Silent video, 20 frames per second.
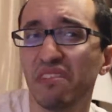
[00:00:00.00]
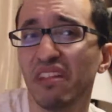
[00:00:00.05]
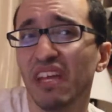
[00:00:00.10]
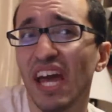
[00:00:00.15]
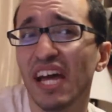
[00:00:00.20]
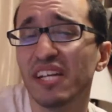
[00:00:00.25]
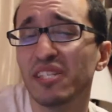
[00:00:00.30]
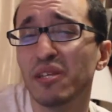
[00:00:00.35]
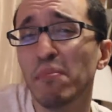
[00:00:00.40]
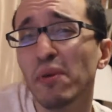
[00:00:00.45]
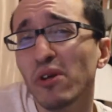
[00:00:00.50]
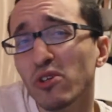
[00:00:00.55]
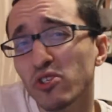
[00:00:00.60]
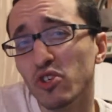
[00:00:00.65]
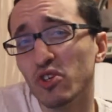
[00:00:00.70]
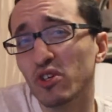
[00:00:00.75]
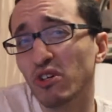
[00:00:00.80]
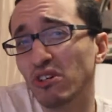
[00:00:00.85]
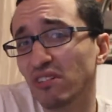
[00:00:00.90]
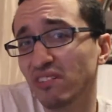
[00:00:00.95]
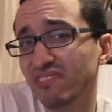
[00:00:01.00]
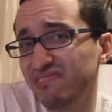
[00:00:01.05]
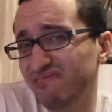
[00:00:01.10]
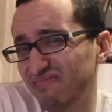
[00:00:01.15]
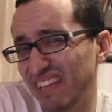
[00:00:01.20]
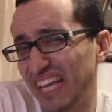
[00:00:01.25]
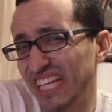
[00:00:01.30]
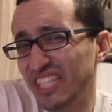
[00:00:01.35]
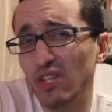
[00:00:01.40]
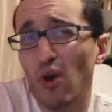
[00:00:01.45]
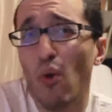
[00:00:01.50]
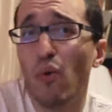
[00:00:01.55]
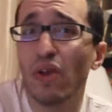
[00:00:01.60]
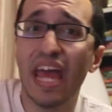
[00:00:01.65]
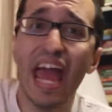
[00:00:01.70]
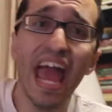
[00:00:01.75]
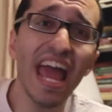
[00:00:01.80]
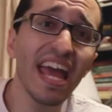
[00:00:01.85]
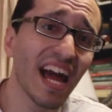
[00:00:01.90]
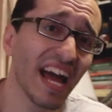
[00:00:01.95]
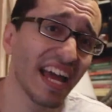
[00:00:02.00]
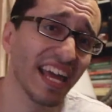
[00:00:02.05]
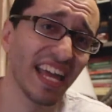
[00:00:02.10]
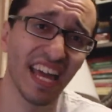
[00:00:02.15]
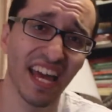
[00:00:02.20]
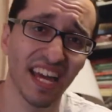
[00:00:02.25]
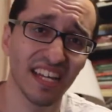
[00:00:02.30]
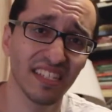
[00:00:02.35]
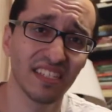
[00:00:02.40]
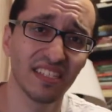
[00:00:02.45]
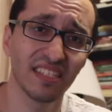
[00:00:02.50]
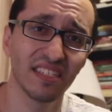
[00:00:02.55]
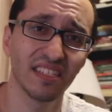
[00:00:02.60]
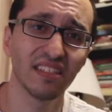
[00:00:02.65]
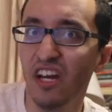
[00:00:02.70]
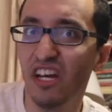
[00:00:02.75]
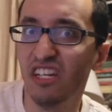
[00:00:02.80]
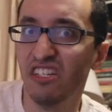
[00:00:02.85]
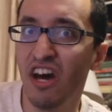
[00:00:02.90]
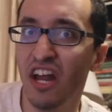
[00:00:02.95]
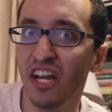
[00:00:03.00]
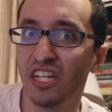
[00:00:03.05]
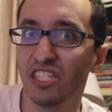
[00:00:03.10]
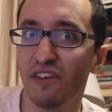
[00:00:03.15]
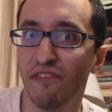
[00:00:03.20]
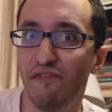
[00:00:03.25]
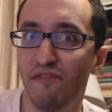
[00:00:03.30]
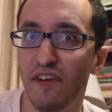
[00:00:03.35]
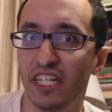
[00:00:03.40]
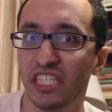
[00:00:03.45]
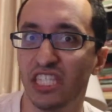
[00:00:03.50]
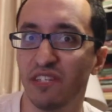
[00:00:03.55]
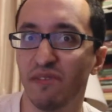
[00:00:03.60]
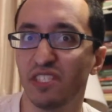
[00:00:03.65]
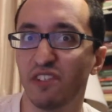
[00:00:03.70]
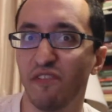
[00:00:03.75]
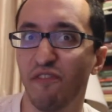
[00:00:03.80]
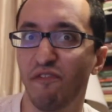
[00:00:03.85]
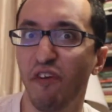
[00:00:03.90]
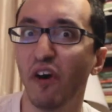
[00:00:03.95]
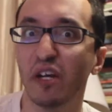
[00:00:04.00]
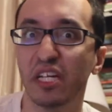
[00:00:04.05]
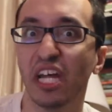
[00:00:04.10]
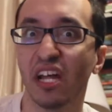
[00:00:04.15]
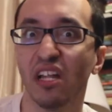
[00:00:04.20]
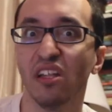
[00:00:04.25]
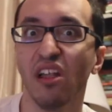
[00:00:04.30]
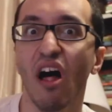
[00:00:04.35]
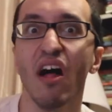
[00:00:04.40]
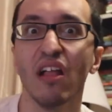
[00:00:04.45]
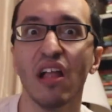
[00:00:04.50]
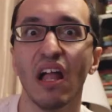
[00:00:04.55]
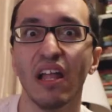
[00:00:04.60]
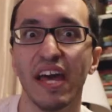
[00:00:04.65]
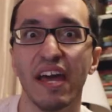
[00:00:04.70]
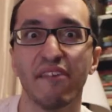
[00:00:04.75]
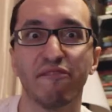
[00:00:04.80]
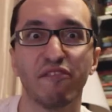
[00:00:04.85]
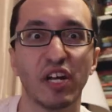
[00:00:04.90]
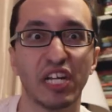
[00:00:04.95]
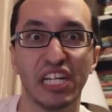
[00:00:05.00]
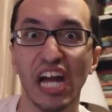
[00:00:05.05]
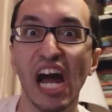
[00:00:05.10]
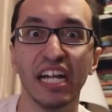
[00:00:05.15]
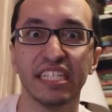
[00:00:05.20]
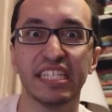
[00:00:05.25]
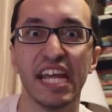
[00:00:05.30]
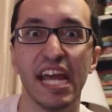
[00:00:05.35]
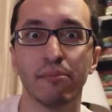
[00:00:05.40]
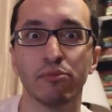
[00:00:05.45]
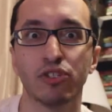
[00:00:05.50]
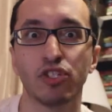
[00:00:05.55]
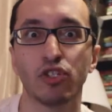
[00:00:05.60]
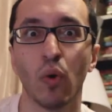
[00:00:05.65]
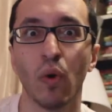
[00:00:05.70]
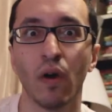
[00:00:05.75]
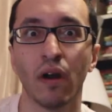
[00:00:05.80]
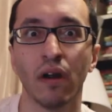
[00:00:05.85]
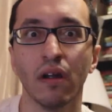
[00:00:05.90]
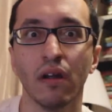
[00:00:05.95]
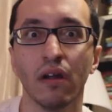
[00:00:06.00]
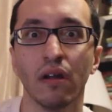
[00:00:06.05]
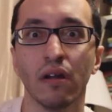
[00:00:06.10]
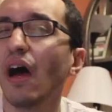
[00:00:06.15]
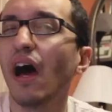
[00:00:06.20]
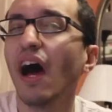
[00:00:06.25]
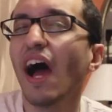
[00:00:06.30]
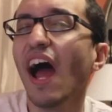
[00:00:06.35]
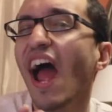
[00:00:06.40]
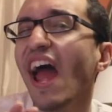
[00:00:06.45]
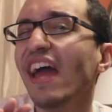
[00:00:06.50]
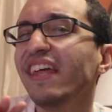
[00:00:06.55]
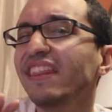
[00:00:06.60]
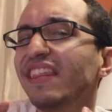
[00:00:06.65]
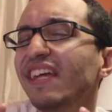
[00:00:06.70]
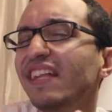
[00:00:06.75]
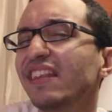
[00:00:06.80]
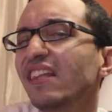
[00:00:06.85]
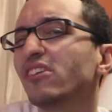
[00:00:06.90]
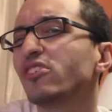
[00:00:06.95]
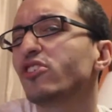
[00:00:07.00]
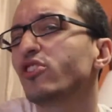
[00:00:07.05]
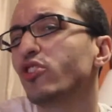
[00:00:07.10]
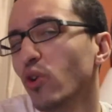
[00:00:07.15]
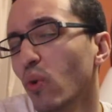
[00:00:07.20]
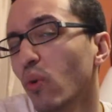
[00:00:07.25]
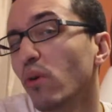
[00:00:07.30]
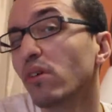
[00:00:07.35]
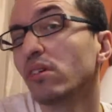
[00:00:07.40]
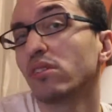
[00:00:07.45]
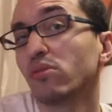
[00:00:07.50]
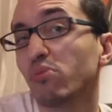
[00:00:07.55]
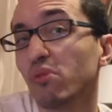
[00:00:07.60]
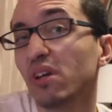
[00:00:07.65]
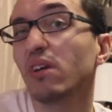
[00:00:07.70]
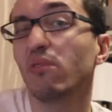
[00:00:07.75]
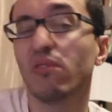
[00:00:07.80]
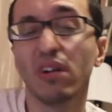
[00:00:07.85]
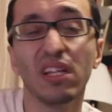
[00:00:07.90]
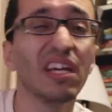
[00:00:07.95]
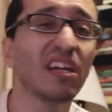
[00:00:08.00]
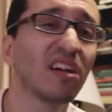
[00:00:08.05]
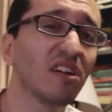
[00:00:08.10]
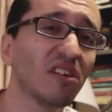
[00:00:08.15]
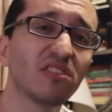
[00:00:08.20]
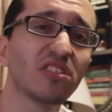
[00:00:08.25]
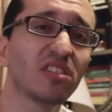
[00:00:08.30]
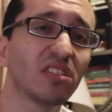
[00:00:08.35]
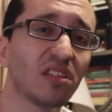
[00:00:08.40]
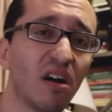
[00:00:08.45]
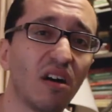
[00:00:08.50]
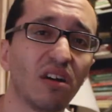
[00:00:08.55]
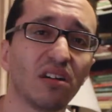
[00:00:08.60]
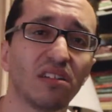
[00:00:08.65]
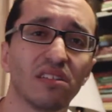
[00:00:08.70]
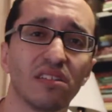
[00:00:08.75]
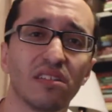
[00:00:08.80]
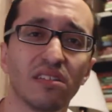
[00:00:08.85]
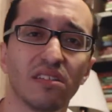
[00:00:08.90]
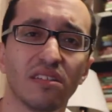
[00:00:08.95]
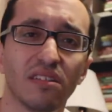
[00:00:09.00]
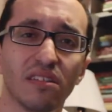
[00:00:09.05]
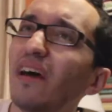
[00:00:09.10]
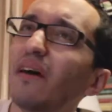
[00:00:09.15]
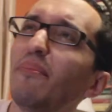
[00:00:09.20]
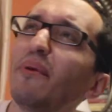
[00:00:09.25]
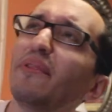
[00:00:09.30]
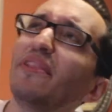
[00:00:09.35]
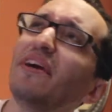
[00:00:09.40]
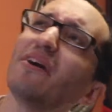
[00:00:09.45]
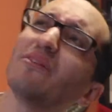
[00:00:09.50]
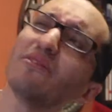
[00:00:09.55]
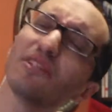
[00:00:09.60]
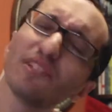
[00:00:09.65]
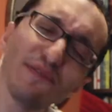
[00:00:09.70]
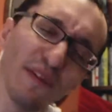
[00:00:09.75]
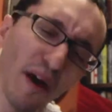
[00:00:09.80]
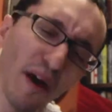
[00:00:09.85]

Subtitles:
As a musical, it's okay, I guess. Not as offensive as fucking La La Land, for goddamn sure. I think there's 2 or 3 really good songs, but the others